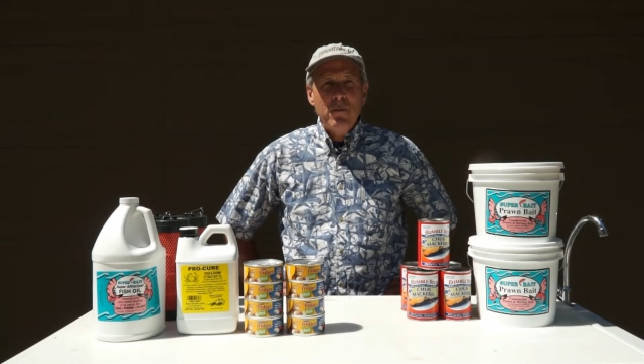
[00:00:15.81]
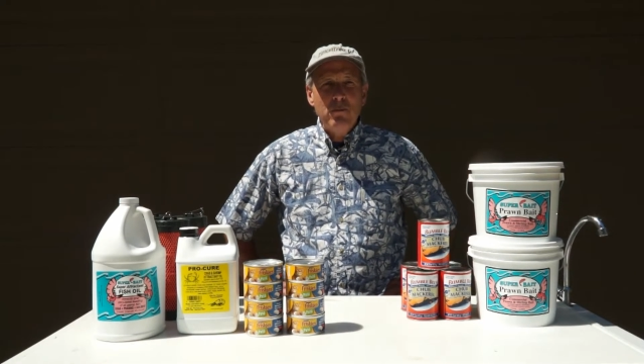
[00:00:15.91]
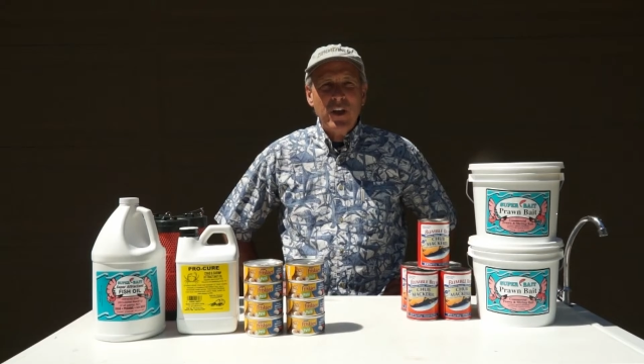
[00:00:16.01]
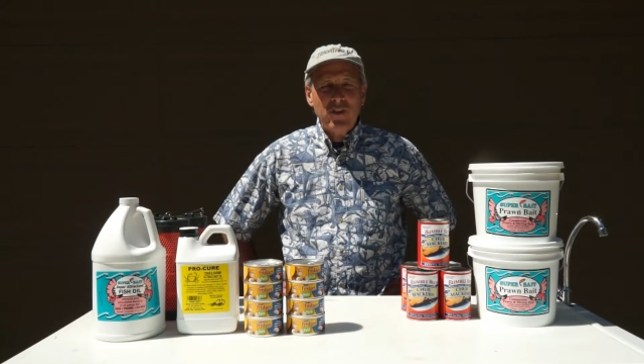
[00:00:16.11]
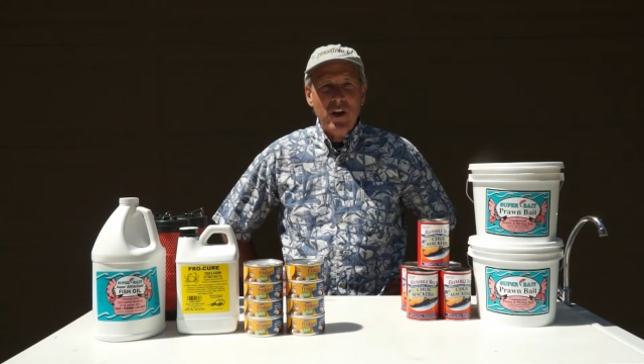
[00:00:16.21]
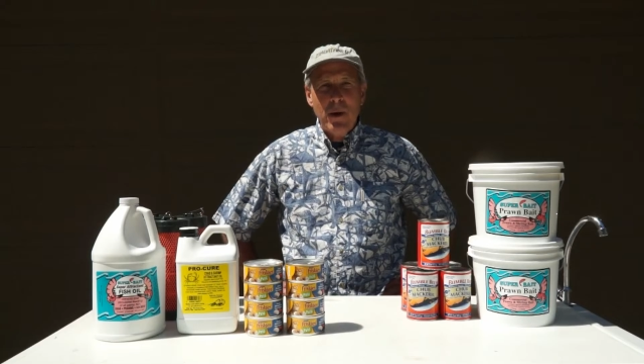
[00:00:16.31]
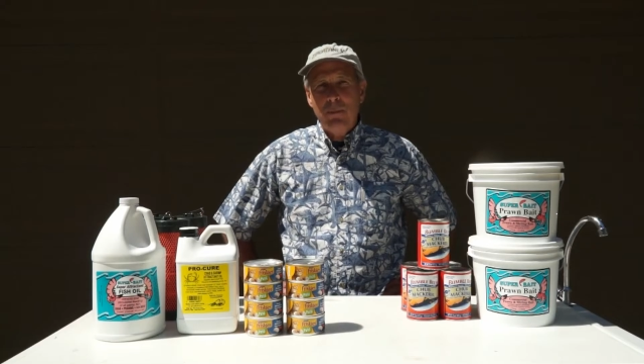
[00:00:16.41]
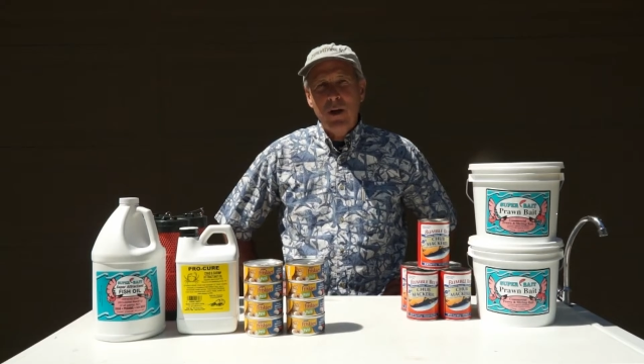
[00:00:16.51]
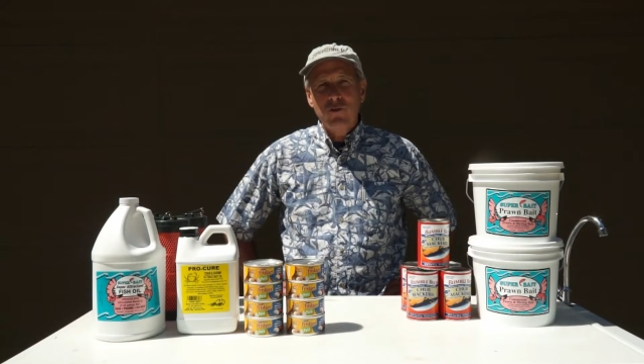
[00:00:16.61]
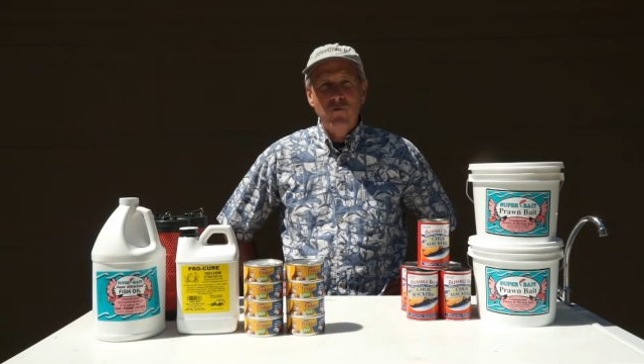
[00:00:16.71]
mixing
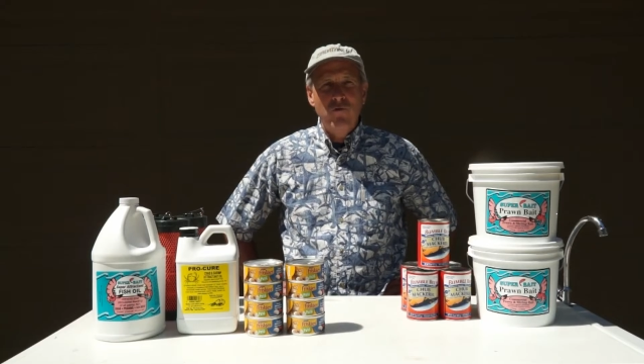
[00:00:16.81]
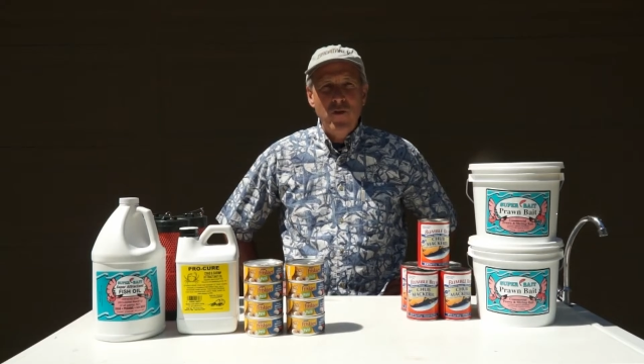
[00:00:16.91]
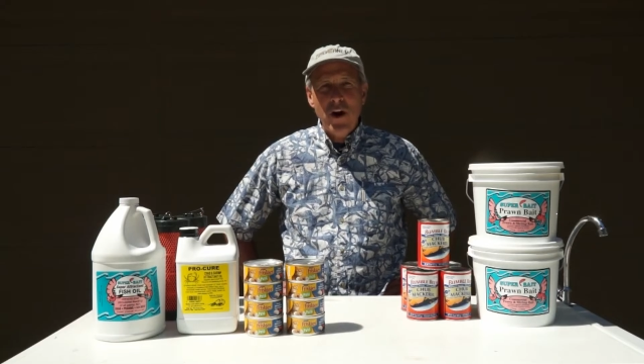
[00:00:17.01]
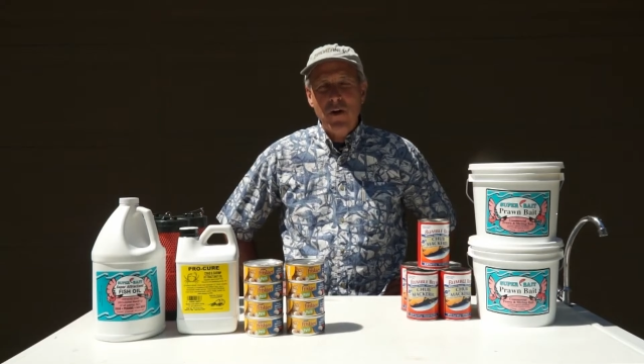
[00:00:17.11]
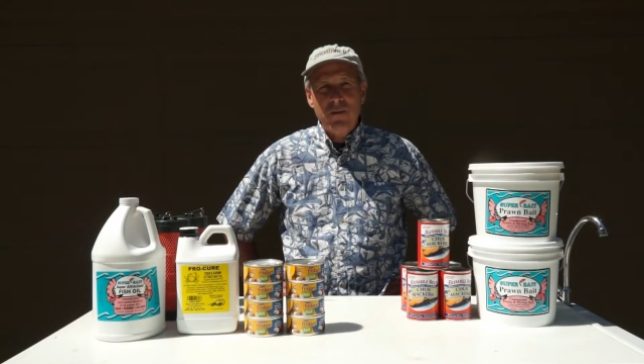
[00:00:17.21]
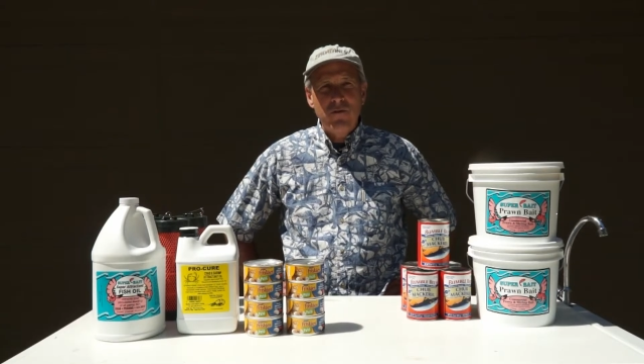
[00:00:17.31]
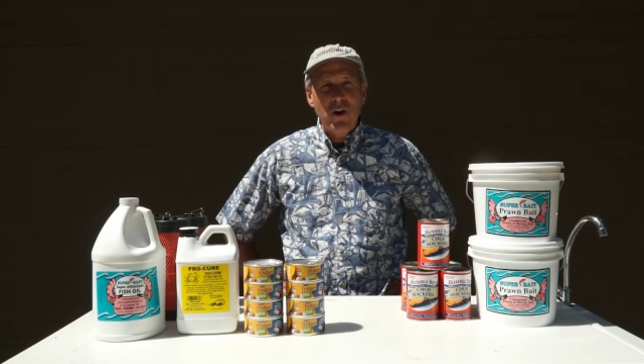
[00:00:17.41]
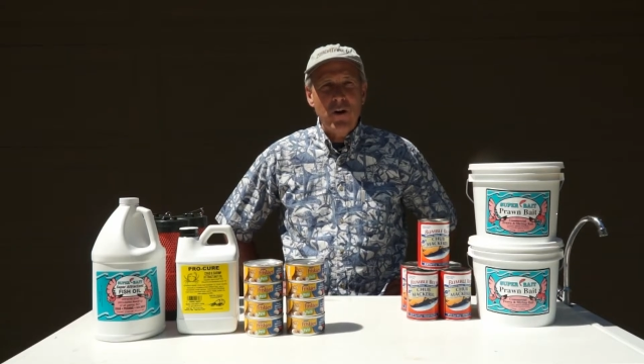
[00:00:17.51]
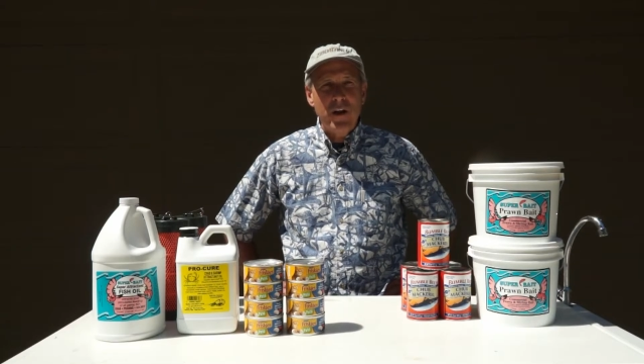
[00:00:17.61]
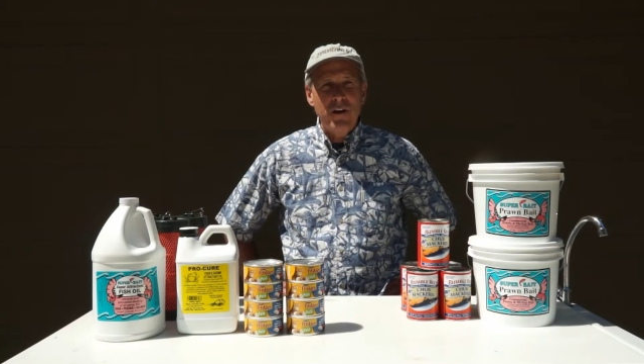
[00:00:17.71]
up a very, very